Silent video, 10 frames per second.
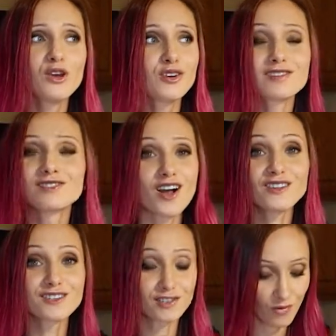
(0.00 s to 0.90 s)
you can tell
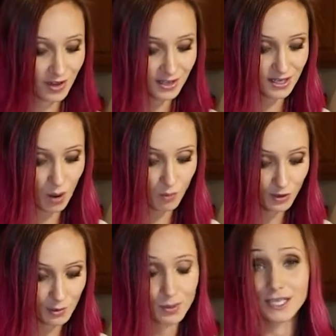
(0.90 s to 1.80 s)
that something is up with
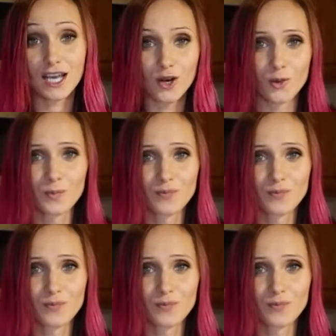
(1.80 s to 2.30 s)
the potato.